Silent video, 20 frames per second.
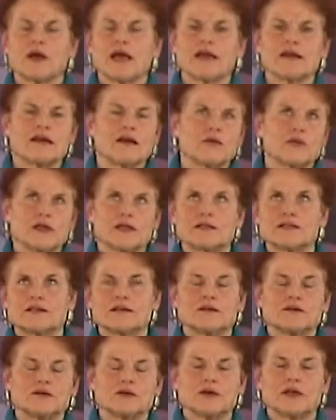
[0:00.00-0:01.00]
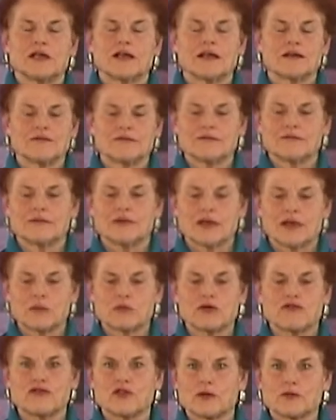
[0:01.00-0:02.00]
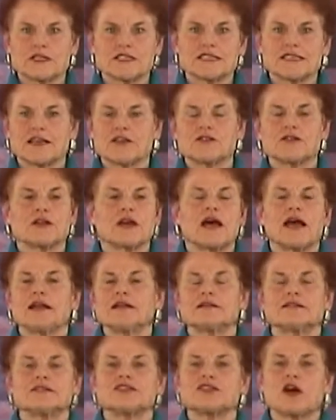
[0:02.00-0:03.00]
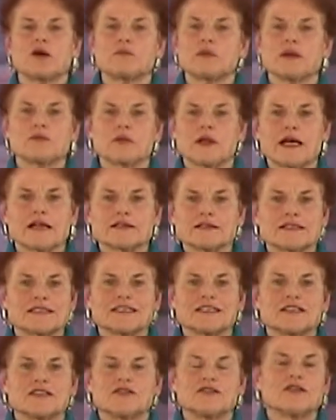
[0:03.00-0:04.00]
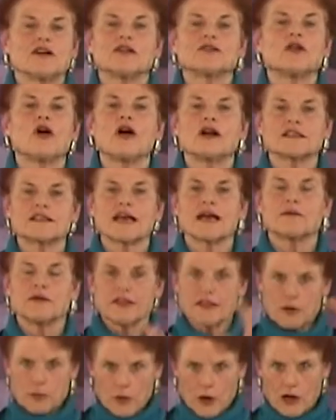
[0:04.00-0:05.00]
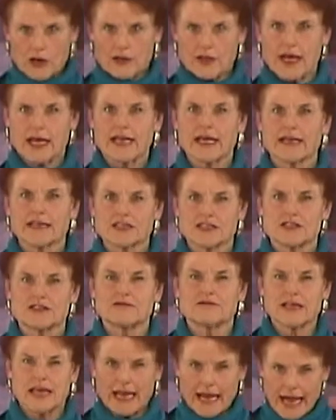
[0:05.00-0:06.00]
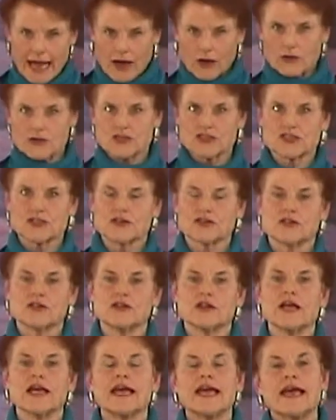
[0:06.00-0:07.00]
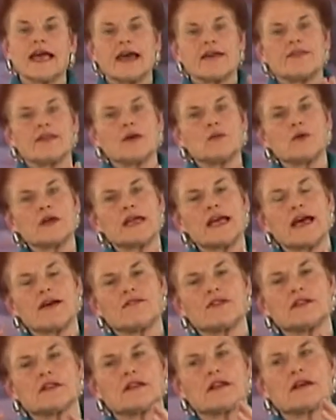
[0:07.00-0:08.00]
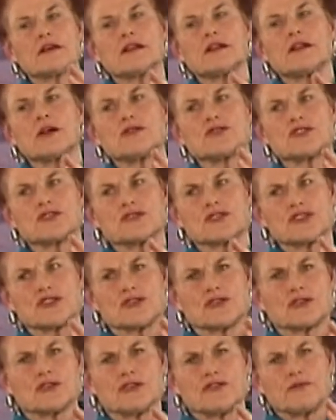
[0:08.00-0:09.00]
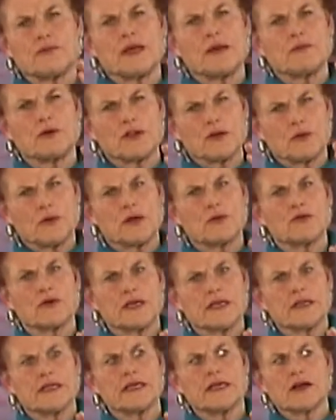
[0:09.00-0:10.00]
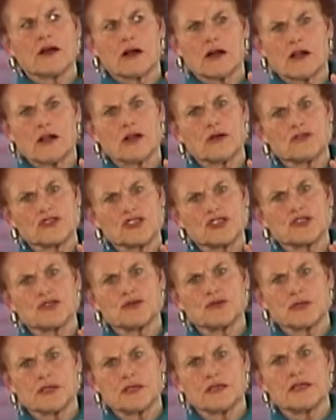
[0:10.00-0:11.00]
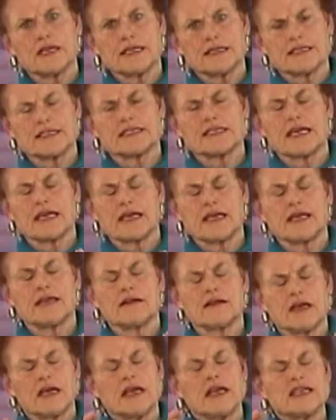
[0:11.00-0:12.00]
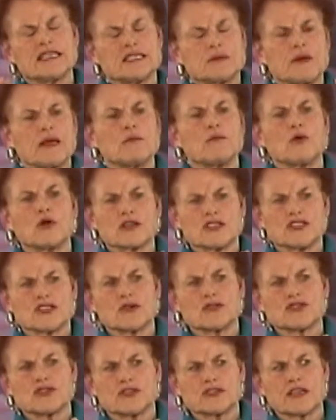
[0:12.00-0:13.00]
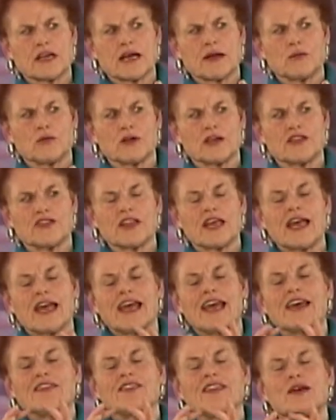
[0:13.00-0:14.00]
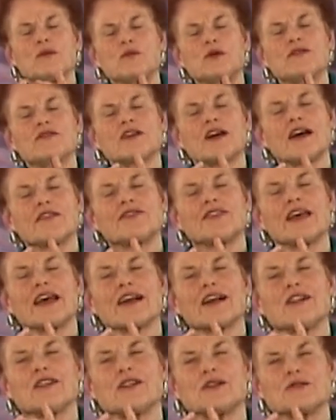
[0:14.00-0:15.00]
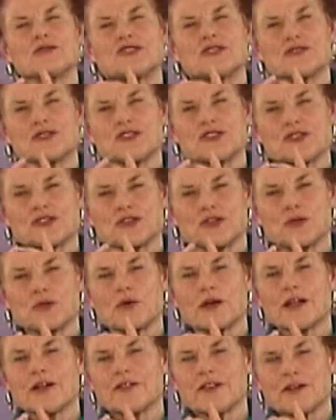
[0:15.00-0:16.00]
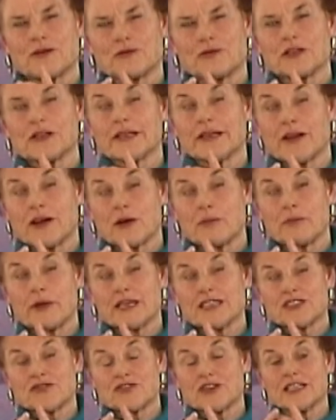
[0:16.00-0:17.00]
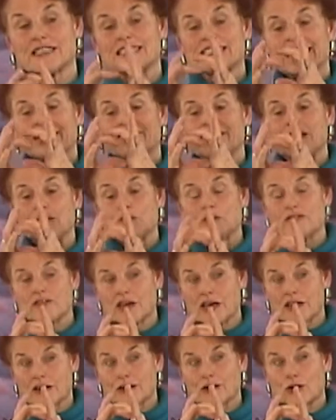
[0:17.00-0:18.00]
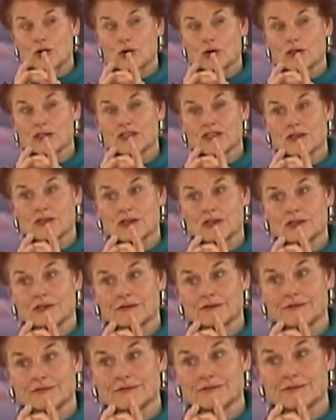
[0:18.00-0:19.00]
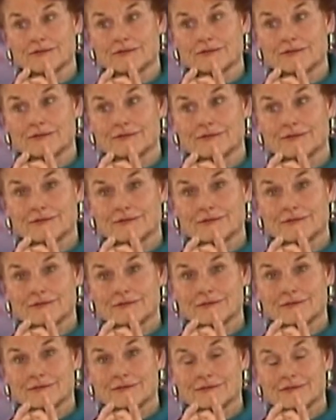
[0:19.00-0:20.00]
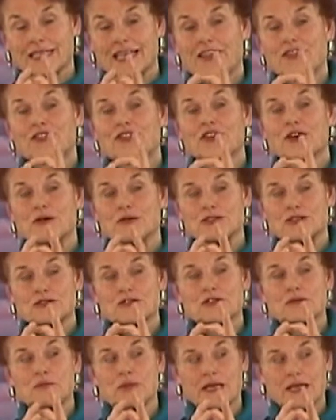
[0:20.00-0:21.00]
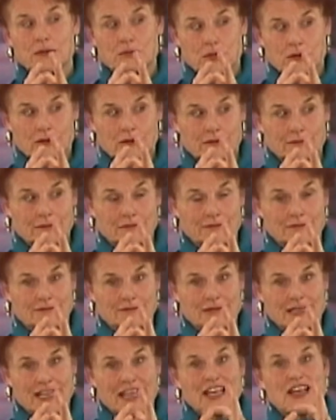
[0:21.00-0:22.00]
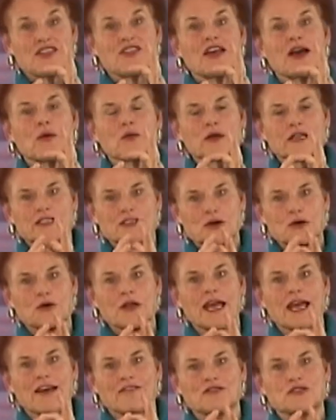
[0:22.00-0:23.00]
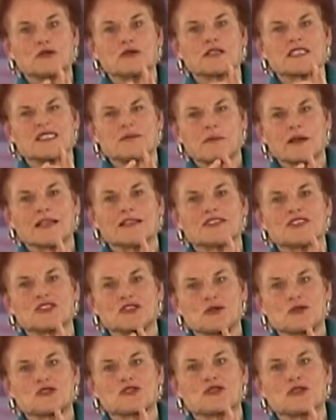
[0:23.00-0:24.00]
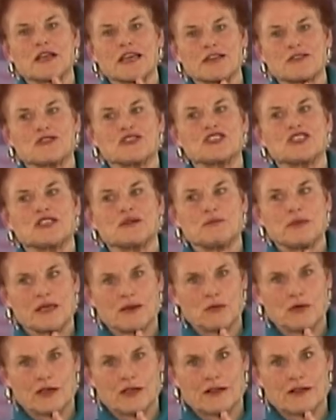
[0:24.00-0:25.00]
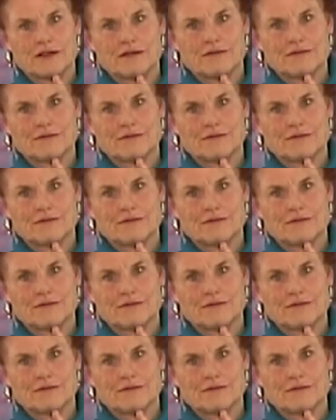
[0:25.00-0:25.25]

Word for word: I, I went to um, a performance the other night and saw people I haven't seen in a long time, and they're part of that ex, that outer circle. And then we have a, a closer circle of people that we really are close to and, and stay spend more social time with. And then we've got that closer circle where they're really our best friends, and then we've got our core circle. And those are the people that we don't have to expend social energy to be with.